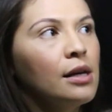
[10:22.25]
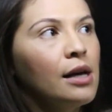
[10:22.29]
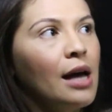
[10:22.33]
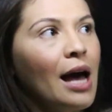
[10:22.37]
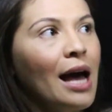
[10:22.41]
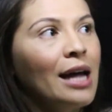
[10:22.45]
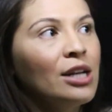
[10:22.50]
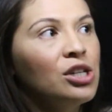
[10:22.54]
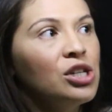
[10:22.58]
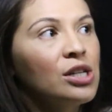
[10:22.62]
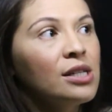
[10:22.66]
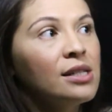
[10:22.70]

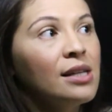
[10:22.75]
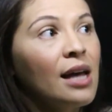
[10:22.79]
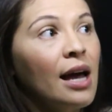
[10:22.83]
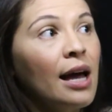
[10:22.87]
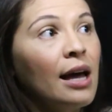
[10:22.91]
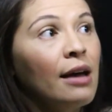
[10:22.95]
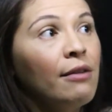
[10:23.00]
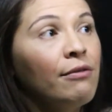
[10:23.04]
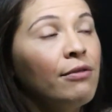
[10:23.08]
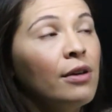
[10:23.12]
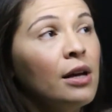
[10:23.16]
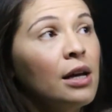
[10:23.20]
and just
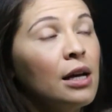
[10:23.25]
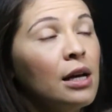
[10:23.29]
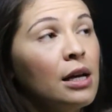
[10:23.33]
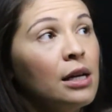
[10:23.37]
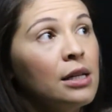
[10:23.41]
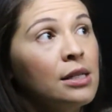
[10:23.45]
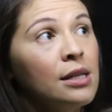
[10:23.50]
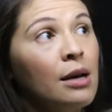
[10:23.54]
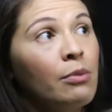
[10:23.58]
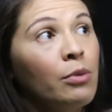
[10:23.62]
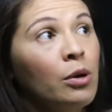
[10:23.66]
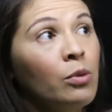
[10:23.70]
gave
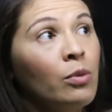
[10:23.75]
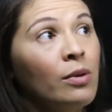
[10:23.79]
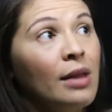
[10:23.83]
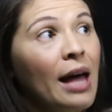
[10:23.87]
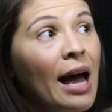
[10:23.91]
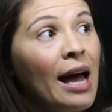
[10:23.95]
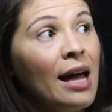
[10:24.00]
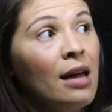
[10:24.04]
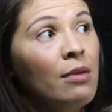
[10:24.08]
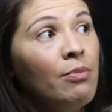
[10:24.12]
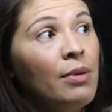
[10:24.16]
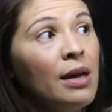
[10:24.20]
someone with
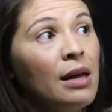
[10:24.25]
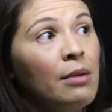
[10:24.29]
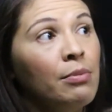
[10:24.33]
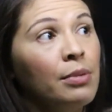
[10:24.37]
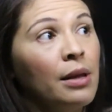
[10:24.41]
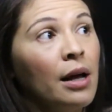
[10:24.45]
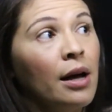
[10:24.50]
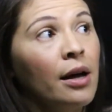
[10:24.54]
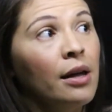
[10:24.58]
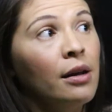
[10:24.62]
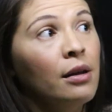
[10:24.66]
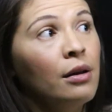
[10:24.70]
AB
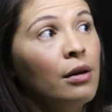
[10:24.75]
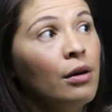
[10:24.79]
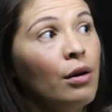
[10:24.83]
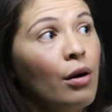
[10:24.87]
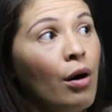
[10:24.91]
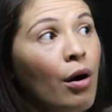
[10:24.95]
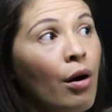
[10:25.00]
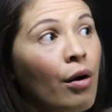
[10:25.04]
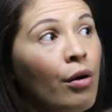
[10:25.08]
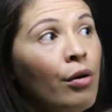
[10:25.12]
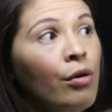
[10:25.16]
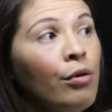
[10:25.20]
blood
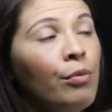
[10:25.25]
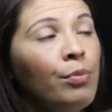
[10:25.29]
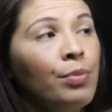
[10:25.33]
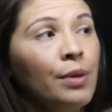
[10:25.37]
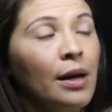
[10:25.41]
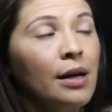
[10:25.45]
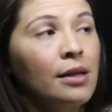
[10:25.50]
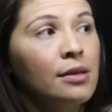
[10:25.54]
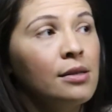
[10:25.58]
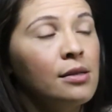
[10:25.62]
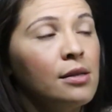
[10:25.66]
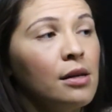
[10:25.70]
O
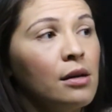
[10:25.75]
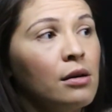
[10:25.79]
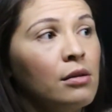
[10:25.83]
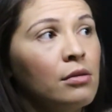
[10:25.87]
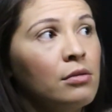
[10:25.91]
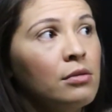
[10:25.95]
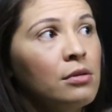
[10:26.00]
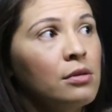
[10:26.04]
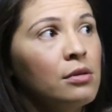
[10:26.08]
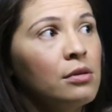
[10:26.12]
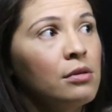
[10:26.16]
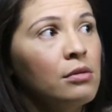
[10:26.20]
blood
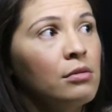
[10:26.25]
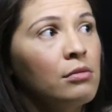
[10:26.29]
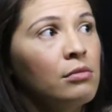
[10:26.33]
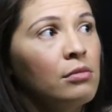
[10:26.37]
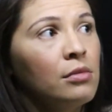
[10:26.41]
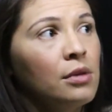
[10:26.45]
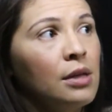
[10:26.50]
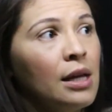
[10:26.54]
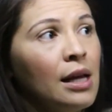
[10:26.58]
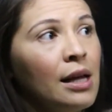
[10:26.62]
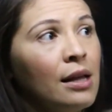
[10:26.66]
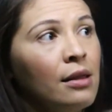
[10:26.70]
cells,
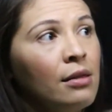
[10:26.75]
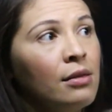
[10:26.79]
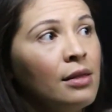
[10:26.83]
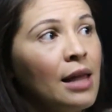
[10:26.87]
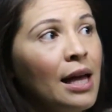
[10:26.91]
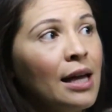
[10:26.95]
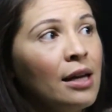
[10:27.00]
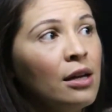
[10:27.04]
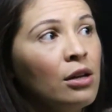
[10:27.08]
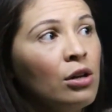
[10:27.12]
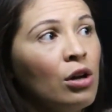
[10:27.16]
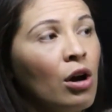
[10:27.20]
then they
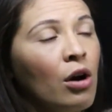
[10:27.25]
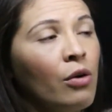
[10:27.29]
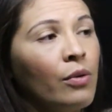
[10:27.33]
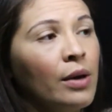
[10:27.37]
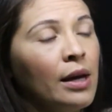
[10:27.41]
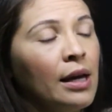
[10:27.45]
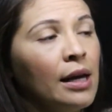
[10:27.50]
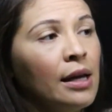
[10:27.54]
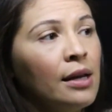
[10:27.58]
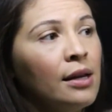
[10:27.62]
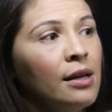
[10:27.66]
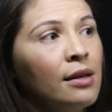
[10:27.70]
can go
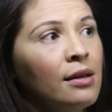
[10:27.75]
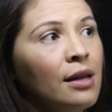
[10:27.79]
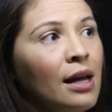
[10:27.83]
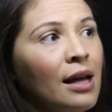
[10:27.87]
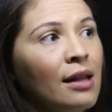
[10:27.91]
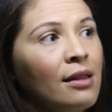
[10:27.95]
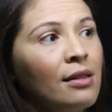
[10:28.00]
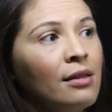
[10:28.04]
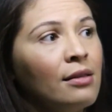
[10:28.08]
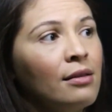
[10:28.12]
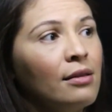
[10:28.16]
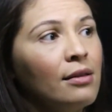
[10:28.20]
in
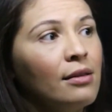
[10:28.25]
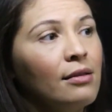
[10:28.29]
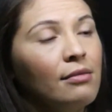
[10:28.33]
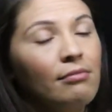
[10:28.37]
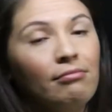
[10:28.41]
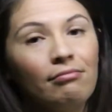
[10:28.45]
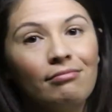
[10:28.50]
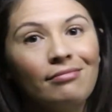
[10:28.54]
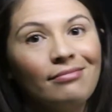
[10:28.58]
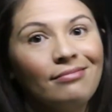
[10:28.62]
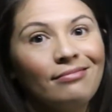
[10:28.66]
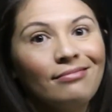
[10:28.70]
and
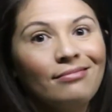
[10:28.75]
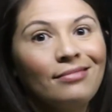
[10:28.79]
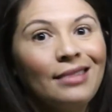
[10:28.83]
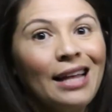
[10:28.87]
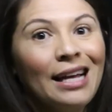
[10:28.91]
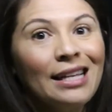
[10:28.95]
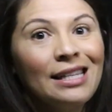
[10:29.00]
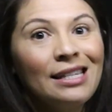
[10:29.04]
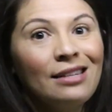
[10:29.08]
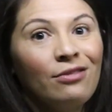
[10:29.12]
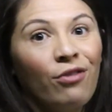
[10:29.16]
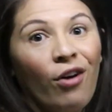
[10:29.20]

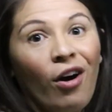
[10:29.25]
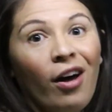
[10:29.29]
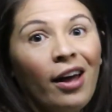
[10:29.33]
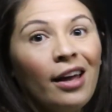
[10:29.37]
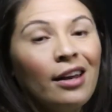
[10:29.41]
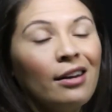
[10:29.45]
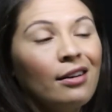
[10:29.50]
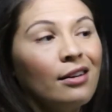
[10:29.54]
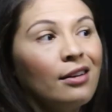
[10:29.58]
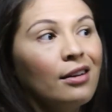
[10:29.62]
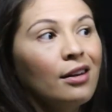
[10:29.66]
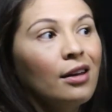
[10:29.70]
that's
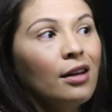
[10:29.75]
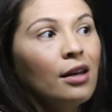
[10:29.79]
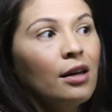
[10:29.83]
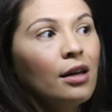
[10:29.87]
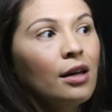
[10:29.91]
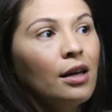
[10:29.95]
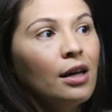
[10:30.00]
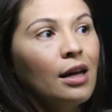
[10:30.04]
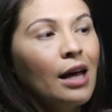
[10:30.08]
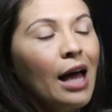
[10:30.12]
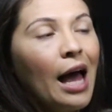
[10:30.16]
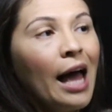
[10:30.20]
fine.
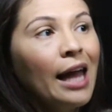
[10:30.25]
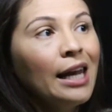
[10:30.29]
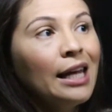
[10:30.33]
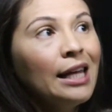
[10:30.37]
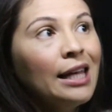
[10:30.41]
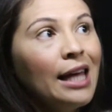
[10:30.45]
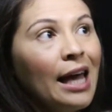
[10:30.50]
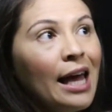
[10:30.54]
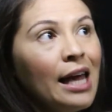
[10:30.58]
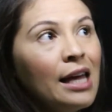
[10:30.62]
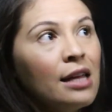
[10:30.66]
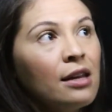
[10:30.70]
And
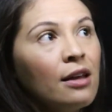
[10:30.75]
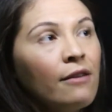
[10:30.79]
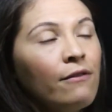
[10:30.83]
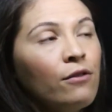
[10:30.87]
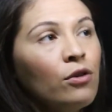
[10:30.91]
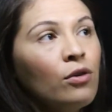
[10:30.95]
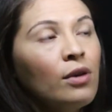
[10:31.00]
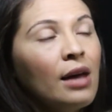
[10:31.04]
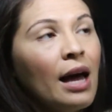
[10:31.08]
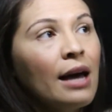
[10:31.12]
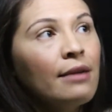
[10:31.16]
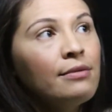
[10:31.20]
again, if you
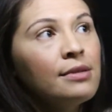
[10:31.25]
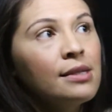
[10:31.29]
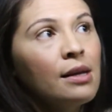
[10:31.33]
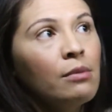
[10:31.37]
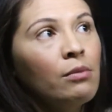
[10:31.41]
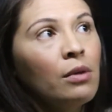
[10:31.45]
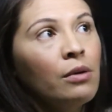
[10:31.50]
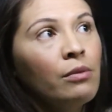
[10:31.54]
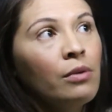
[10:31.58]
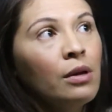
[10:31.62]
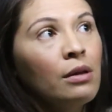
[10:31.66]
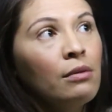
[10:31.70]
gave
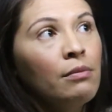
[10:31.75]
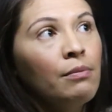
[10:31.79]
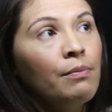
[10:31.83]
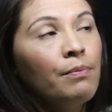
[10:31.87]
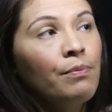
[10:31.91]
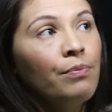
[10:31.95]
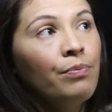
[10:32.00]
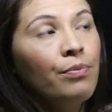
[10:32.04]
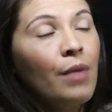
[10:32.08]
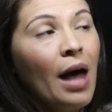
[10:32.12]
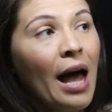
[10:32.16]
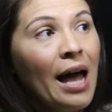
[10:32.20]
someone with
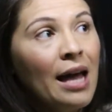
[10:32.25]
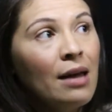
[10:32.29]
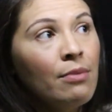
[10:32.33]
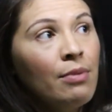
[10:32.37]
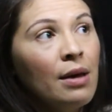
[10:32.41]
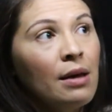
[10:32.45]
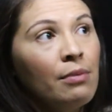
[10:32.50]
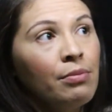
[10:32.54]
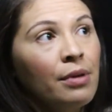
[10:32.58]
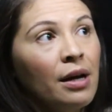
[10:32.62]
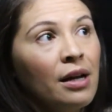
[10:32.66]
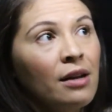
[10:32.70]

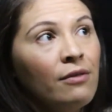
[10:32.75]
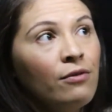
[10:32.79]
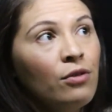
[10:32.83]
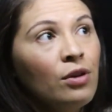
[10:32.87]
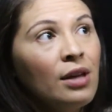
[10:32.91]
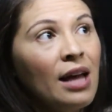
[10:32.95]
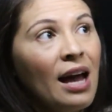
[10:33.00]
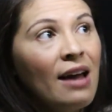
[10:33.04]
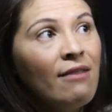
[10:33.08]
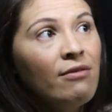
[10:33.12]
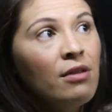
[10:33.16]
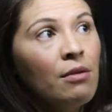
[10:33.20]
AB blood, if you
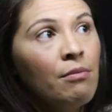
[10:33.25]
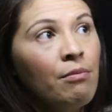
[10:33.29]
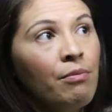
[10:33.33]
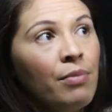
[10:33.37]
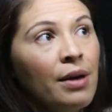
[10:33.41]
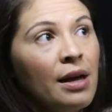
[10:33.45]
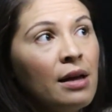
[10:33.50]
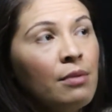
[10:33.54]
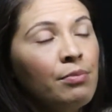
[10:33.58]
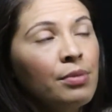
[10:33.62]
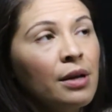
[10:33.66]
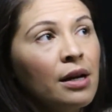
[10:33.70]
gave them
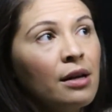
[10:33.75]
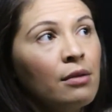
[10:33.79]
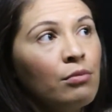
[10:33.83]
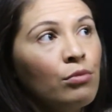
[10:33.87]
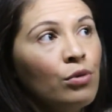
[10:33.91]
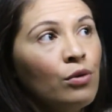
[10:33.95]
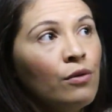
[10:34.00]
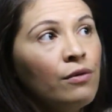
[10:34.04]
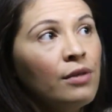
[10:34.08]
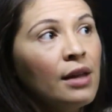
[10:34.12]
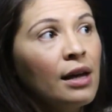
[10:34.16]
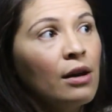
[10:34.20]
B blood and
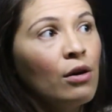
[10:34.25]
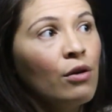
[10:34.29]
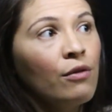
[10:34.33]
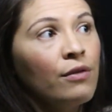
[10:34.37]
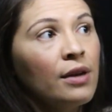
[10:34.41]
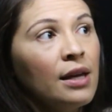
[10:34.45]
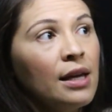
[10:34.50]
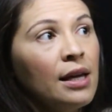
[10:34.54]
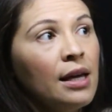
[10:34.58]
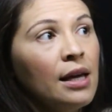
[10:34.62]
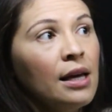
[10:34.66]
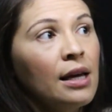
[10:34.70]
moved that over
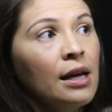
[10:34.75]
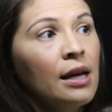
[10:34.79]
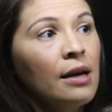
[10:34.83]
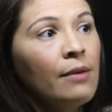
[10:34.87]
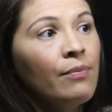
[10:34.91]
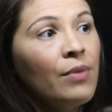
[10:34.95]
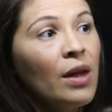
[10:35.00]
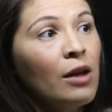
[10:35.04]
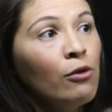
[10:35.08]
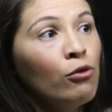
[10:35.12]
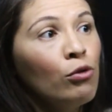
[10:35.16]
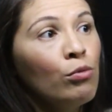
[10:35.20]
here
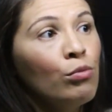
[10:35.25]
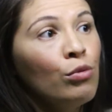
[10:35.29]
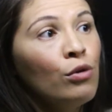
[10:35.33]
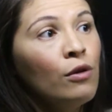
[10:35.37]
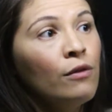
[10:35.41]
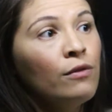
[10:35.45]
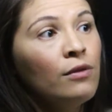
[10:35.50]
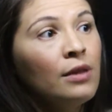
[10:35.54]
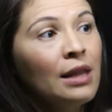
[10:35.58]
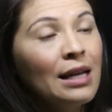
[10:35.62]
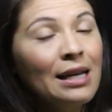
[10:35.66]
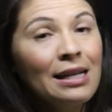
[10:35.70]
and
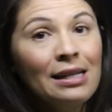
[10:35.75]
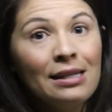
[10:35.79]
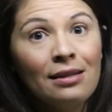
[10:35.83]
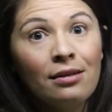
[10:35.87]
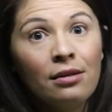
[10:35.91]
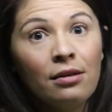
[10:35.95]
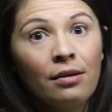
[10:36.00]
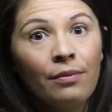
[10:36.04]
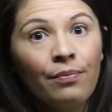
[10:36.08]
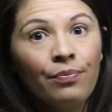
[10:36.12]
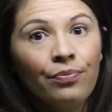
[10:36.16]
removed these